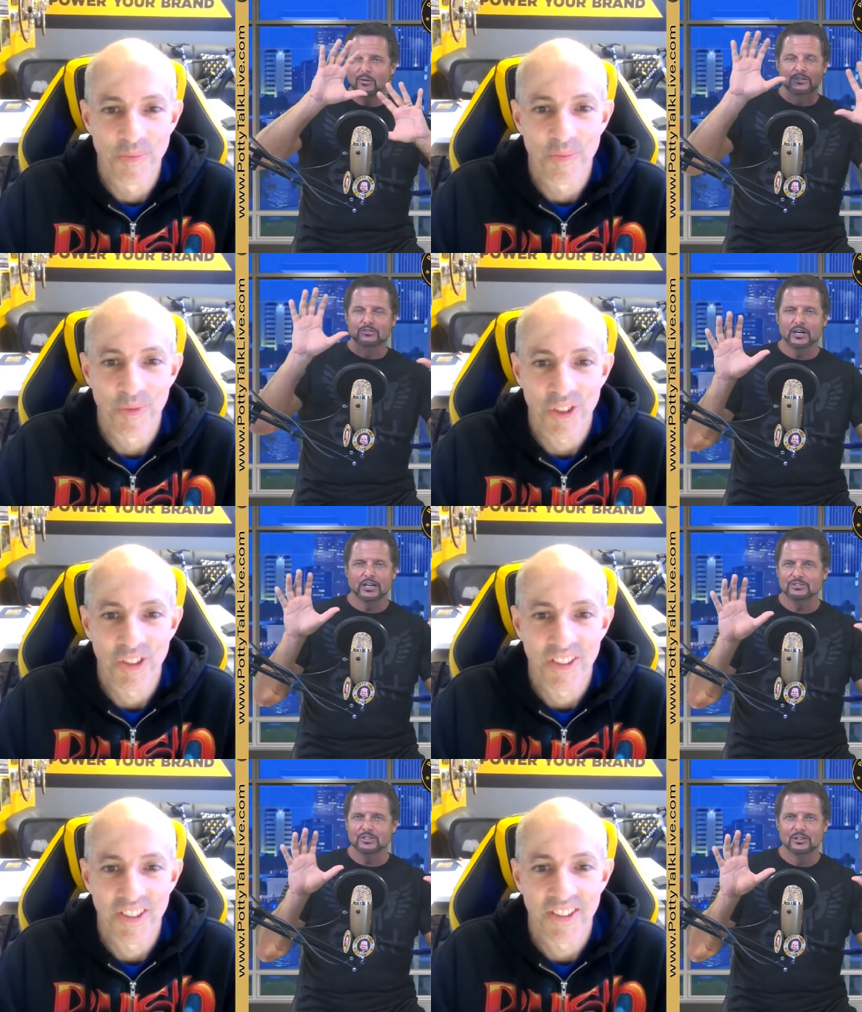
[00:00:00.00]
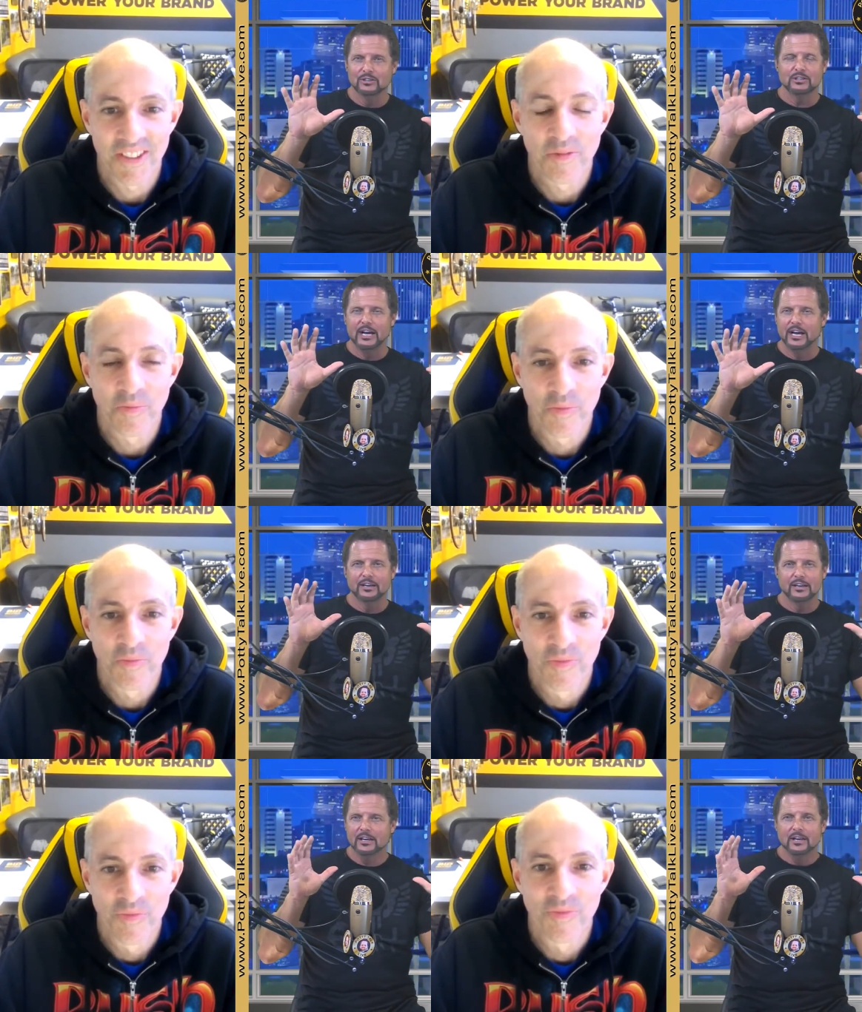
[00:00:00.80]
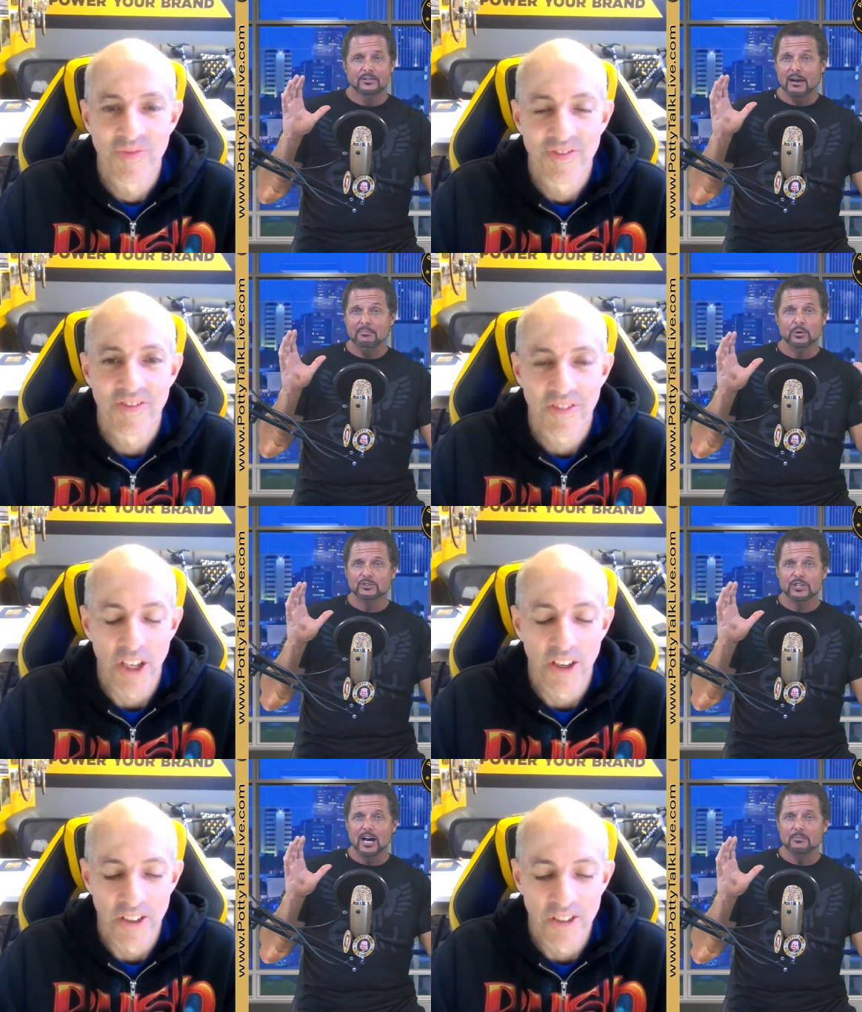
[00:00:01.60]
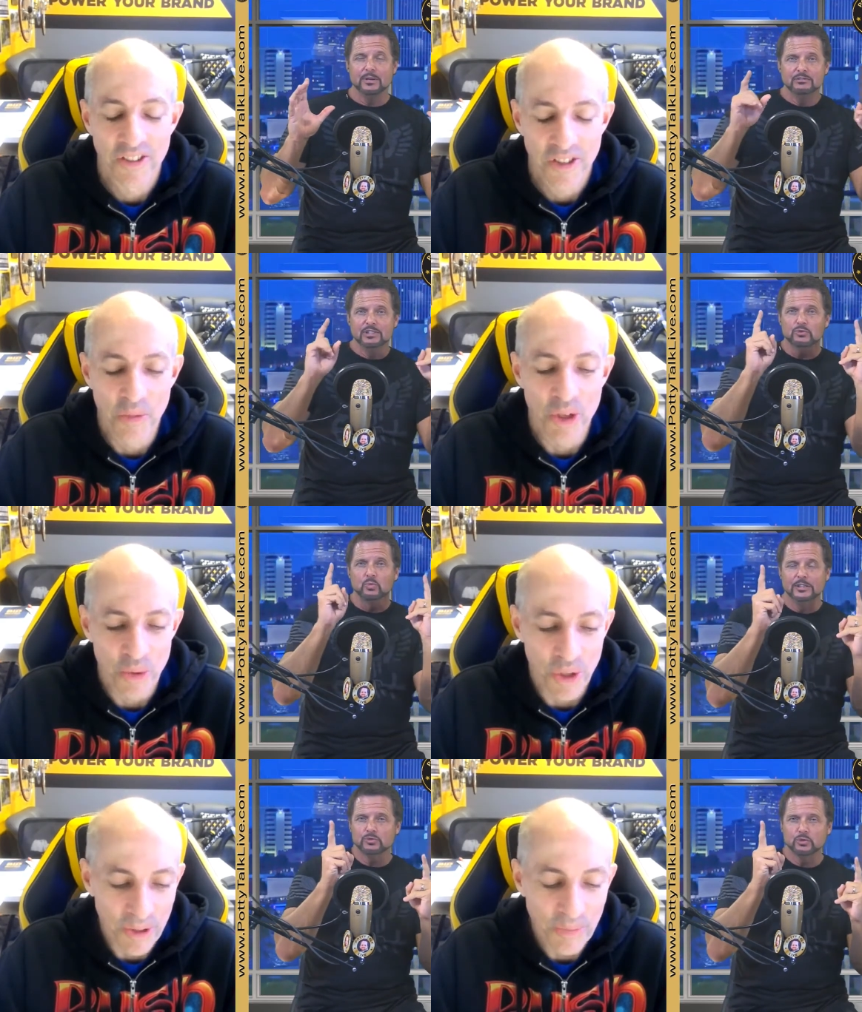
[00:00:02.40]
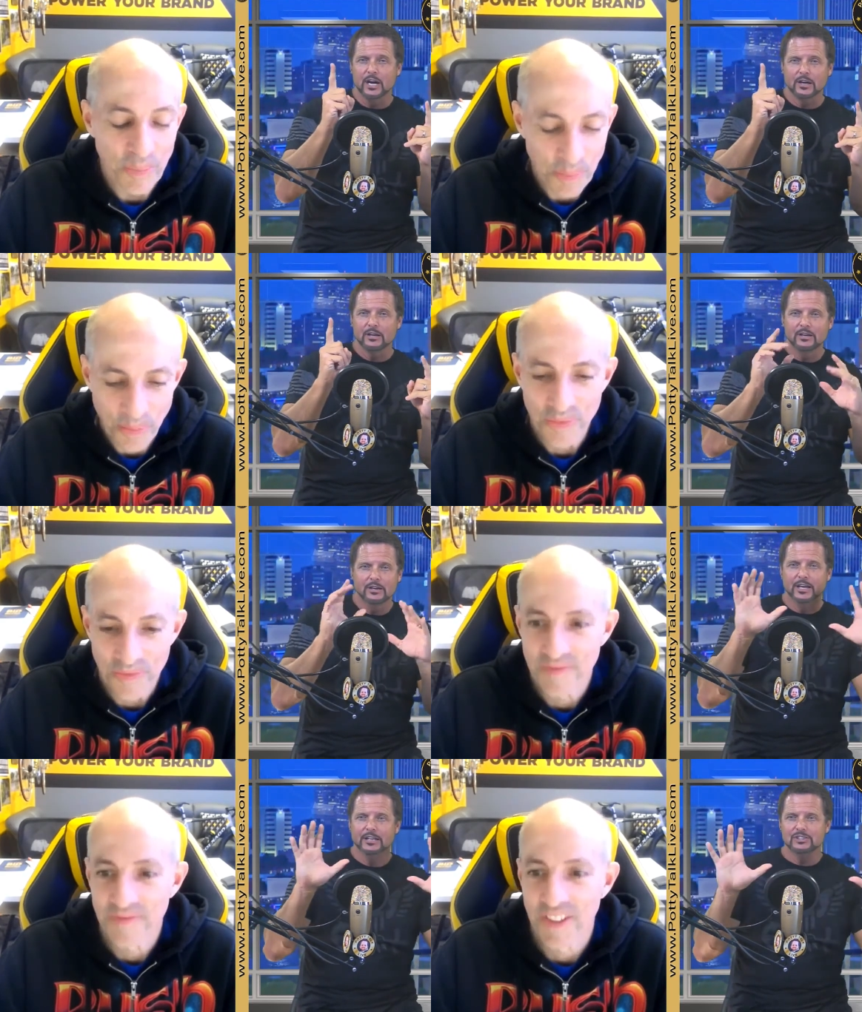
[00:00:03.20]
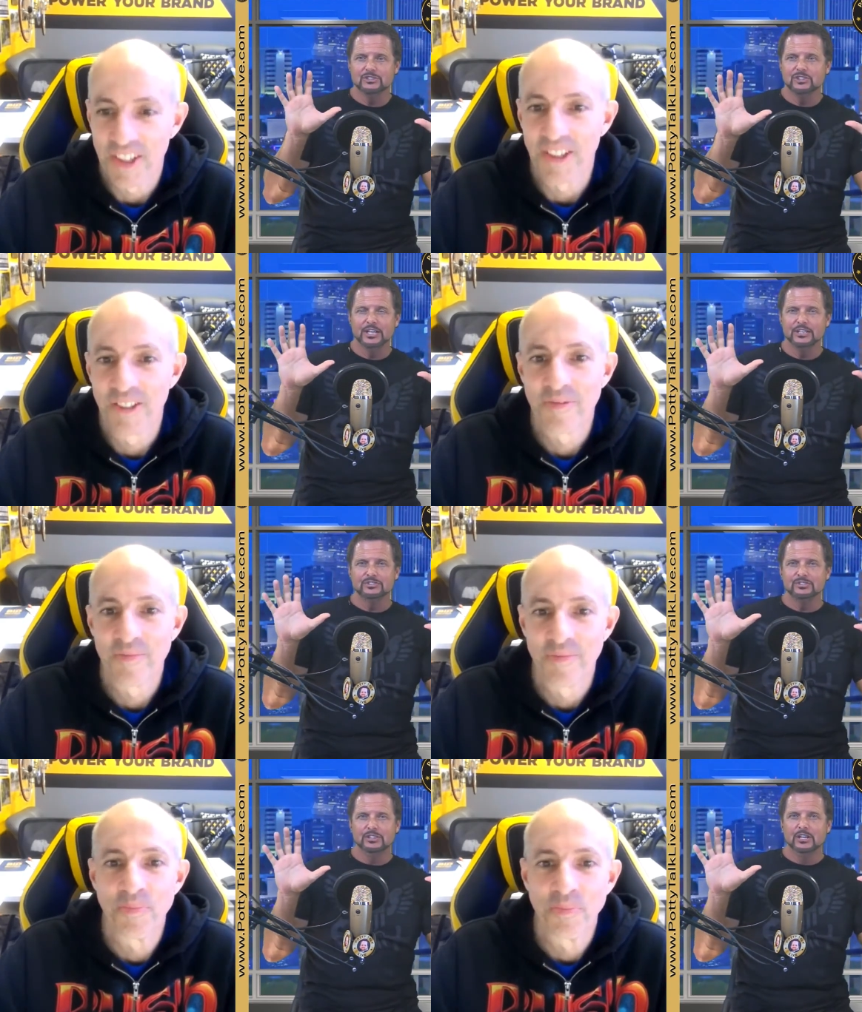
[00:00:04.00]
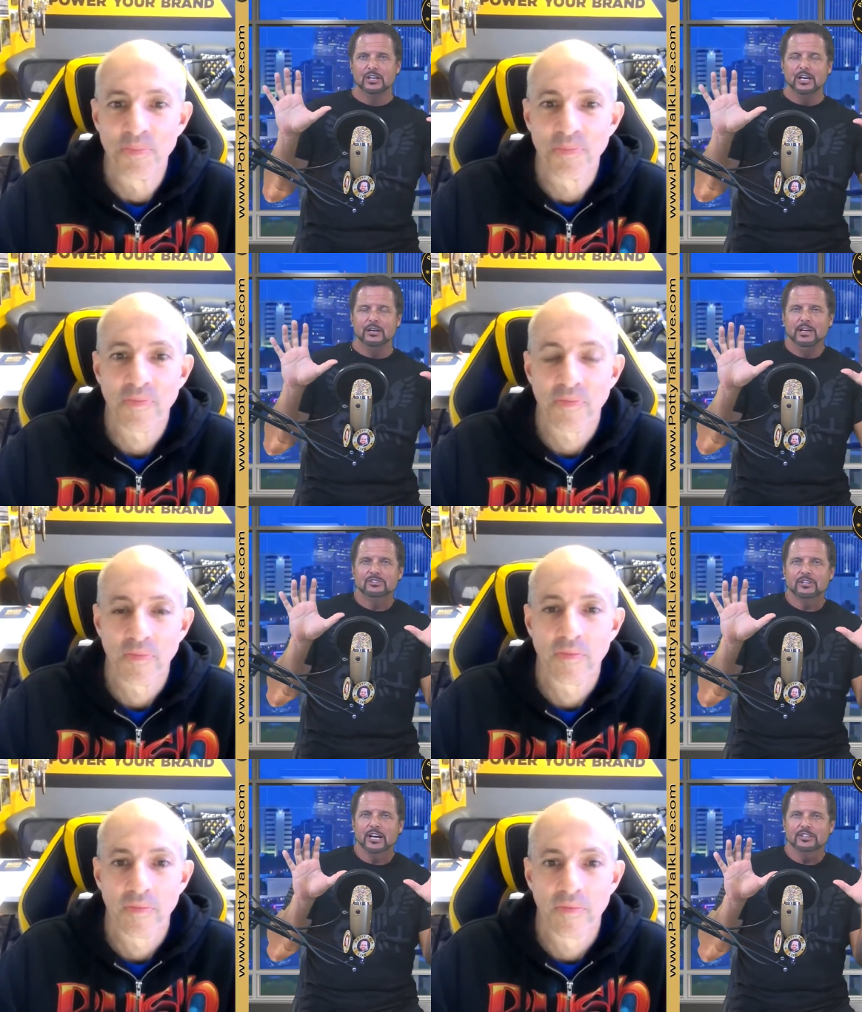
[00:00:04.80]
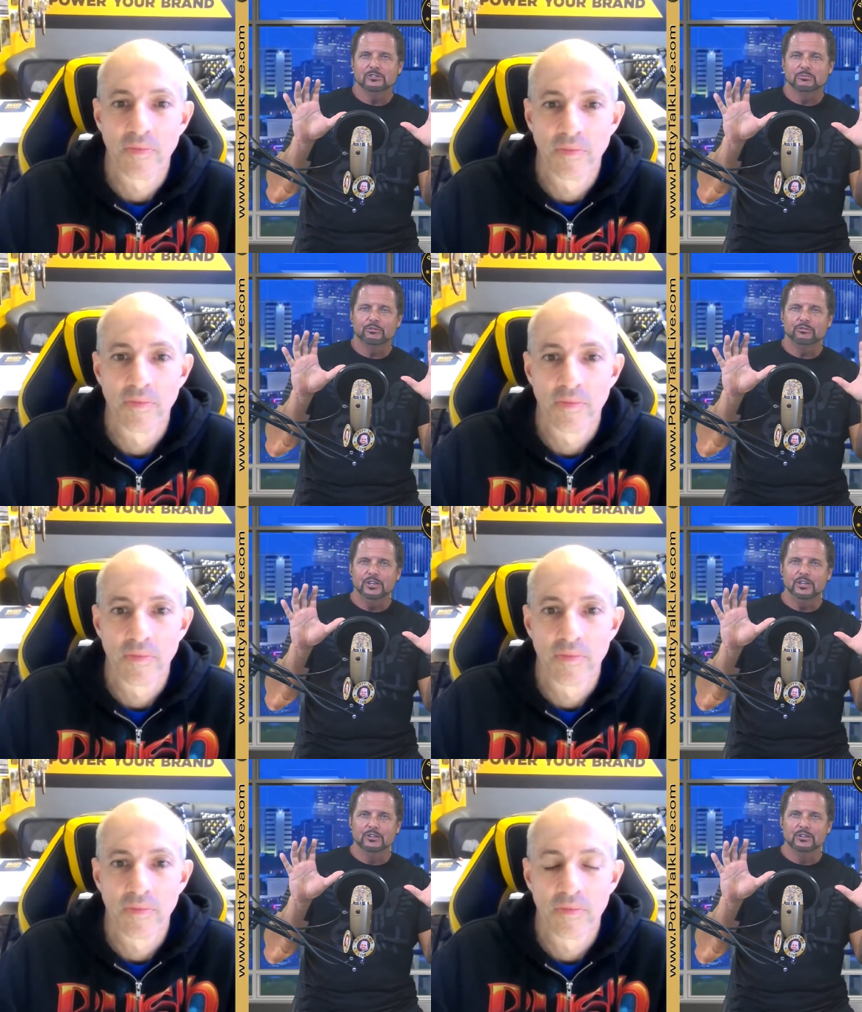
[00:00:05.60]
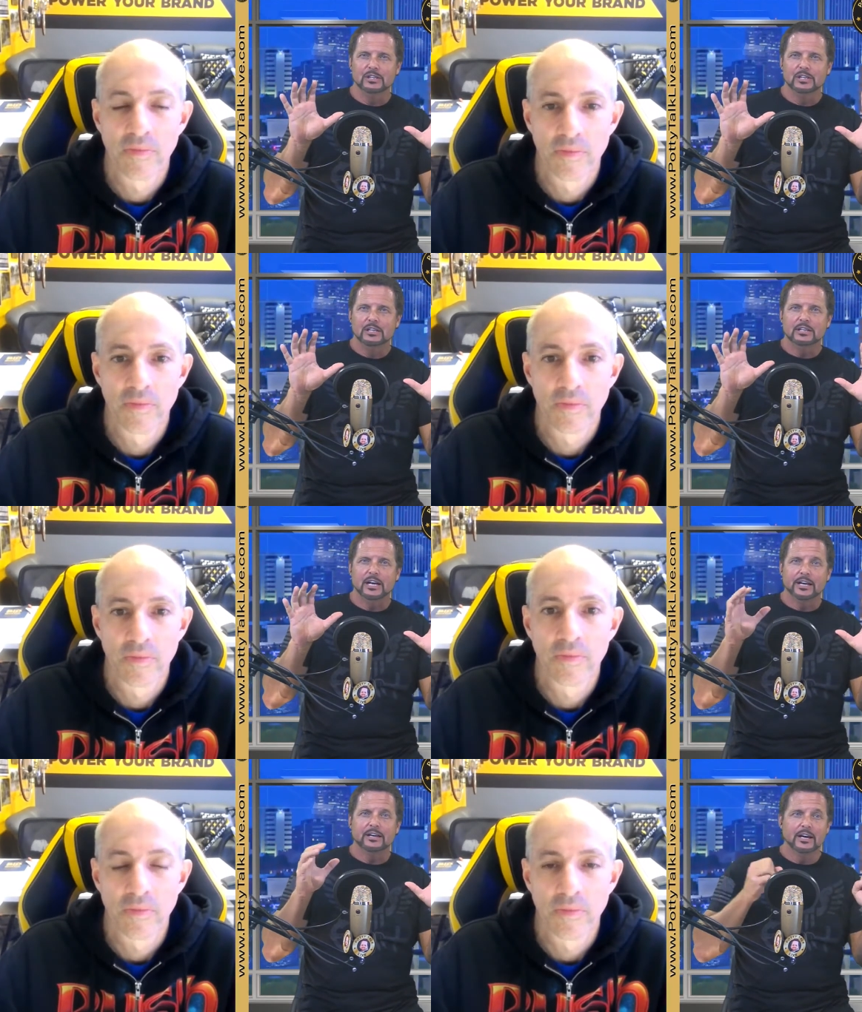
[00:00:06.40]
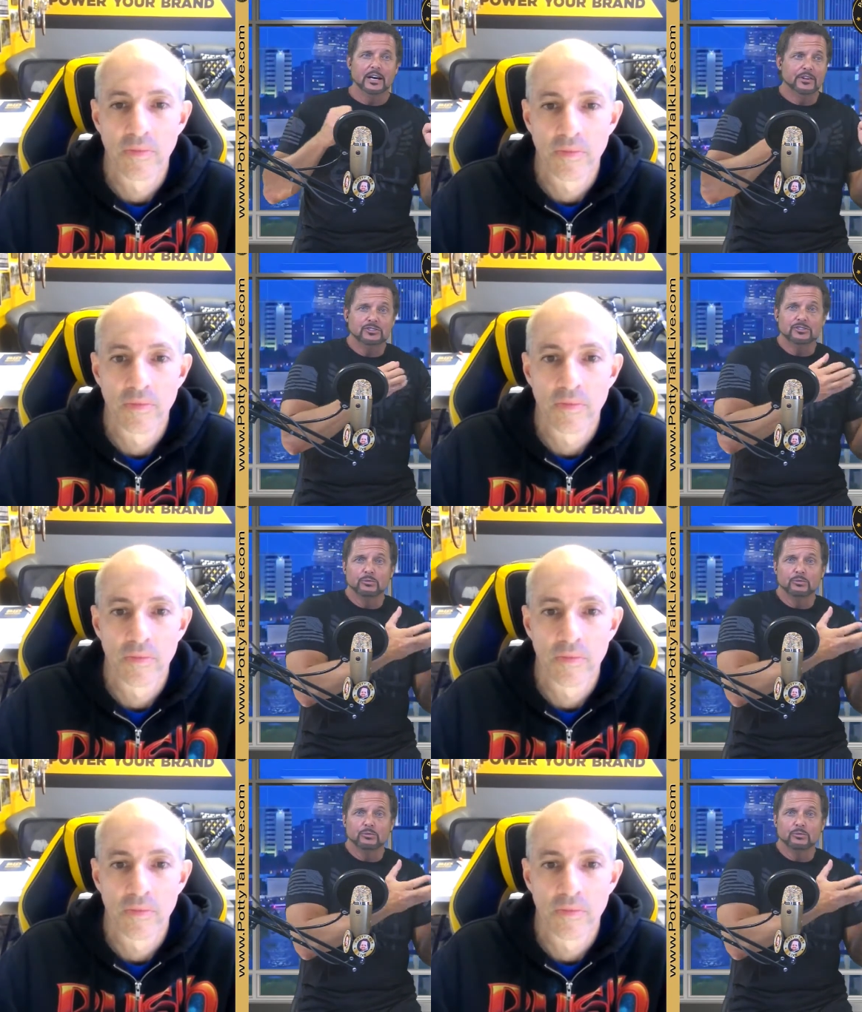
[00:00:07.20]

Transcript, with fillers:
Speaker 1: me what the truck is going to look like. Mm-hmm. That pulls yeah. up. If just one sweet. truck, mm-hmm. it just says it makes the customer feel like uh, this